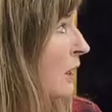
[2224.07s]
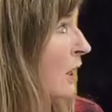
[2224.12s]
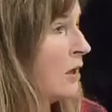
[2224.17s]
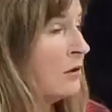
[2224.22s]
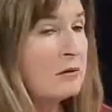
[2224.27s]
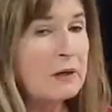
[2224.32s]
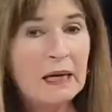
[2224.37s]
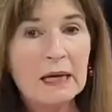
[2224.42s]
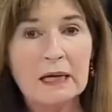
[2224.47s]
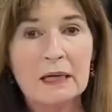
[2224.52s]

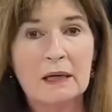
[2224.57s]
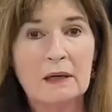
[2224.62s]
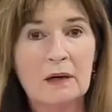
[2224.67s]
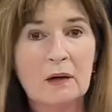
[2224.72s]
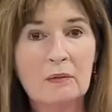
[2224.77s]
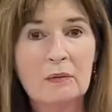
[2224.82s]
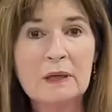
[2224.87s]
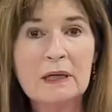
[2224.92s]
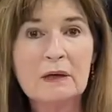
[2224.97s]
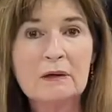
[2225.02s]
Okay,
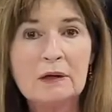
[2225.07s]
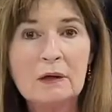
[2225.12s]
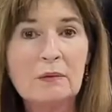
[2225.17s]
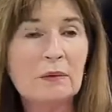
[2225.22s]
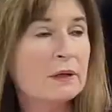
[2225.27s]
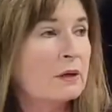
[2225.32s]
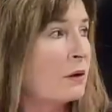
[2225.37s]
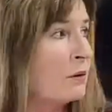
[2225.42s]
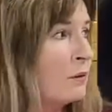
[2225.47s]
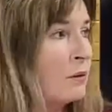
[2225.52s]
we don't know
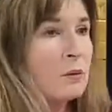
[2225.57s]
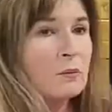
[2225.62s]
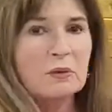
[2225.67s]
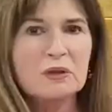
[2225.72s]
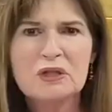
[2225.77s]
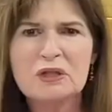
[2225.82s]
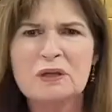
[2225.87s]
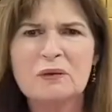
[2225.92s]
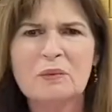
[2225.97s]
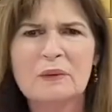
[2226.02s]
what, or
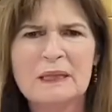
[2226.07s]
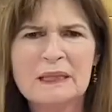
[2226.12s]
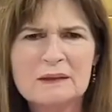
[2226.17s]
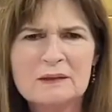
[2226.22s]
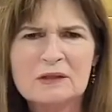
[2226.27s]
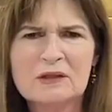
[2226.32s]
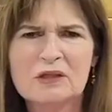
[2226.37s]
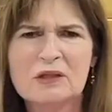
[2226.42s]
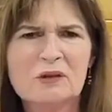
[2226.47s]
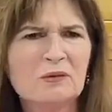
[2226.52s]
should
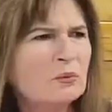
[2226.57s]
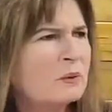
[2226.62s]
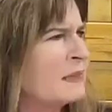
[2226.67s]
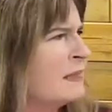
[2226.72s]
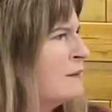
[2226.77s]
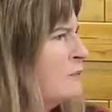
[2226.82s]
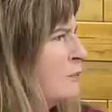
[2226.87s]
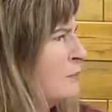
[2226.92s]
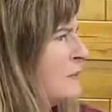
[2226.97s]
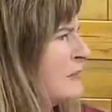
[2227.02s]

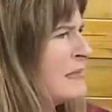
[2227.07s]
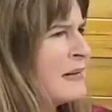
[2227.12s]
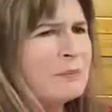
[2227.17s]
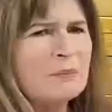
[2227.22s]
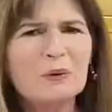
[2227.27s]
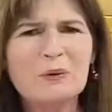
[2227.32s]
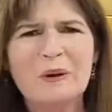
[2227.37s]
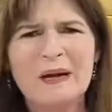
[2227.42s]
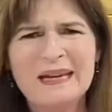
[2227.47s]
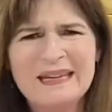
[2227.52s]
we
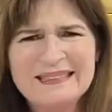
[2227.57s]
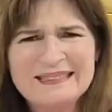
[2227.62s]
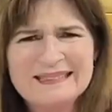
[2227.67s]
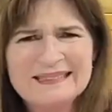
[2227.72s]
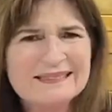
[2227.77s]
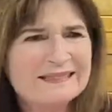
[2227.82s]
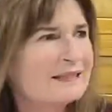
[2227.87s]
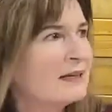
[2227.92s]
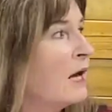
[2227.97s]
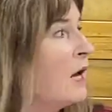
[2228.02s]
separate?
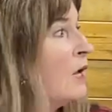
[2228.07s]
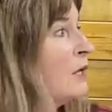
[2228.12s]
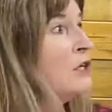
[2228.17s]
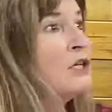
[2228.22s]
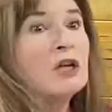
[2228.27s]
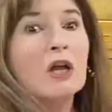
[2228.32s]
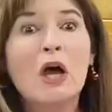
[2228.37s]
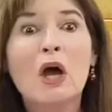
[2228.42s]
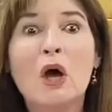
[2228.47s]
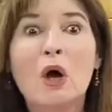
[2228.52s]

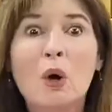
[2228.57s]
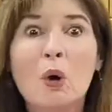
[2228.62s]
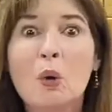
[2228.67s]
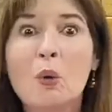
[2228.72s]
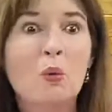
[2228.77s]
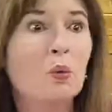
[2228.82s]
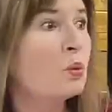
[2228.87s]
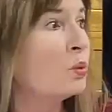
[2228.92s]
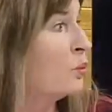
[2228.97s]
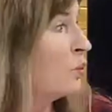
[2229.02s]

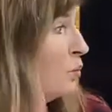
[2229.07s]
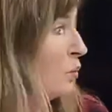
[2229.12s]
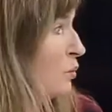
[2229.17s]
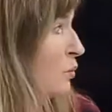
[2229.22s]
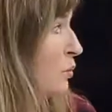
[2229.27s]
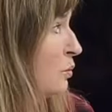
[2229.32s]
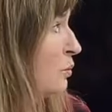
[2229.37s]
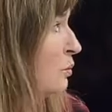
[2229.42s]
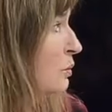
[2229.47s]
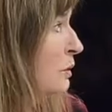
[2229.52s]
No,
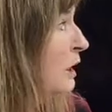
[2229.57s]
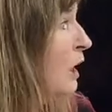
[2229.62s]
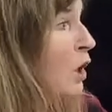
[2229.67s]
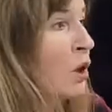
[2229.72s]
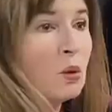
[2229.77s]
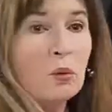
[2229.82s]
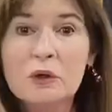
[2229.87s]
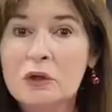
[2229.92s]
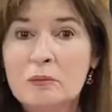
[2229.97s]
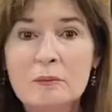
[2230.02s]

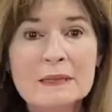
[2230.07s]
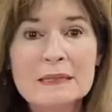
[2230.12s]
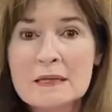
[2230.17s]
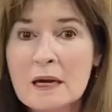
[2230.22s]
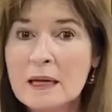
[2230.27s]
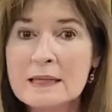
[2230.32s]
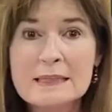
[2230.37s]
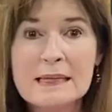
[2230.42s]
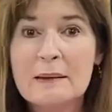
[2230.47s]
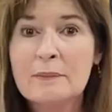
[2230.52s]
you must
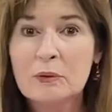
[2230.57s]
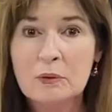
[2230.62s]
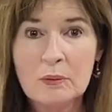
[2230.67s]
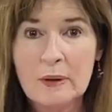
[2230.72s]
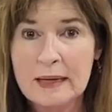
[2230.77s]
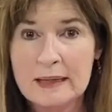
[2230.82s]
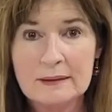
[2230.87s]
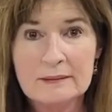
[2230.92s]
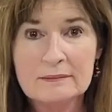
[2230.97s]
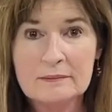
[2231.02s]
not separate.
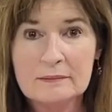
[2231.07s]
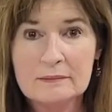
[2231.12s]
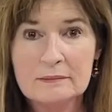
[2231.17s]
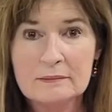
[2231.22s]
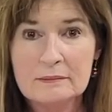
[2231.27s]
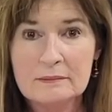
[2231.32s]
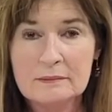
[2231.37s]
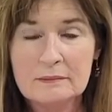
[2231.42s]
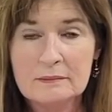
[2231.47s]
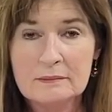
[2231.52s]

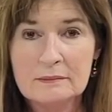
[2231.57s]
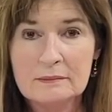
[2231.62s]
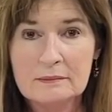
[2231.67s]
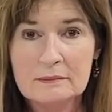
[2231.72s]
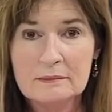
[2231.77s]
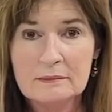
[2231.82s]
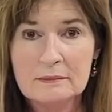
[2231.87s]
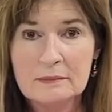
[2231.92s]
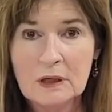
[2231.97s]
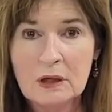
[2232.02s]

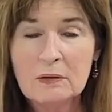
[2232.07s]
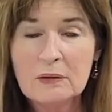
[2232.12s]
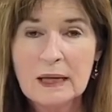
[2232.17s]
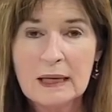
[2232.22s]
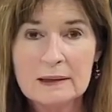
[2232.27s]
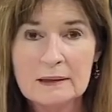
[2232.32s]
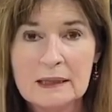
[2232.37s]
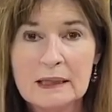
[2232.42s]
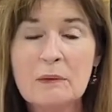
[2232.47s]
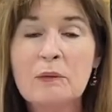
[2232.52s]
Okay,
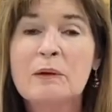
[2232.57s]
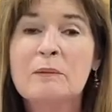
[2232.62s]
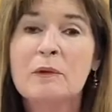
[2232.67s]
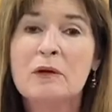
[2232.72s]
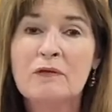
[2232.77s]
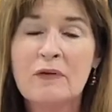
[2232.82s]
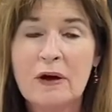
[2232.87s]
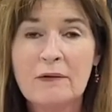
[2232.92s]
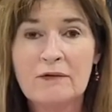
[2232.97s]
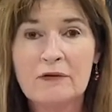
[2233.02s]
can we
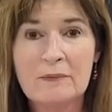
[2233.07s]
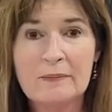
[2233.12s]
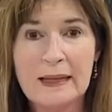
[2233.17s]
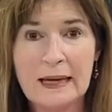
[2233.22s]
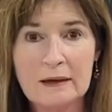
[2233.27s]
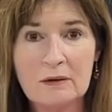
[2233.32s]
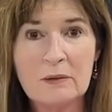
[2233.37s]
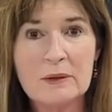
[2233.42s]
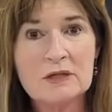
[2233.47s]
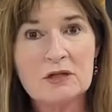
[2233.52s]
move on from
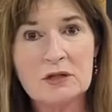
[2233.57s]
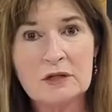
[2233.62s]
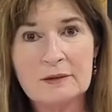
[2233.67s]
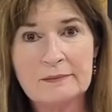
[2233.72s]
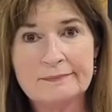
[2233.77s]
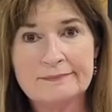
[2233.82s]
that question?